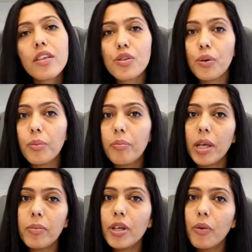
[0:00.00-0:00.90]
So
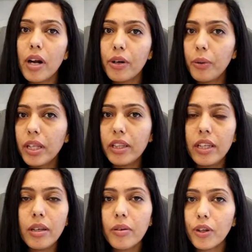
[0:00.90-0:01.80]
maybe you are doing
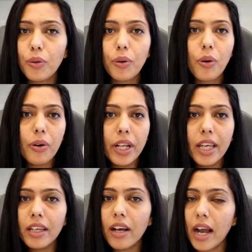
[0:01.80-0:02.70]
the
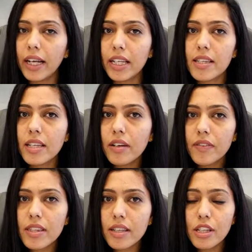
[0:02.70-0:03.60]
coding, IT
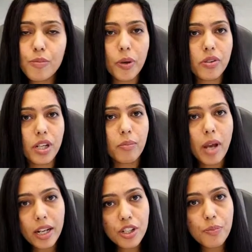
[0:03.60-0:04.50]
services, project
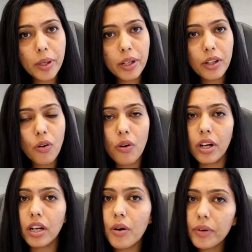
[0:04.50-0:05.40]
management, or
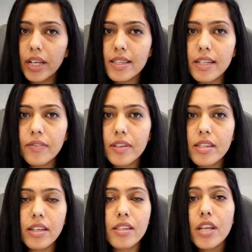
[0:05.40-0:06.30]
accounting
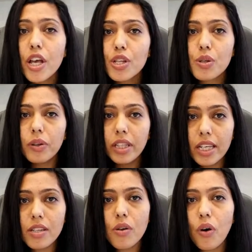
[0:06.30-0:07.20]
services. So these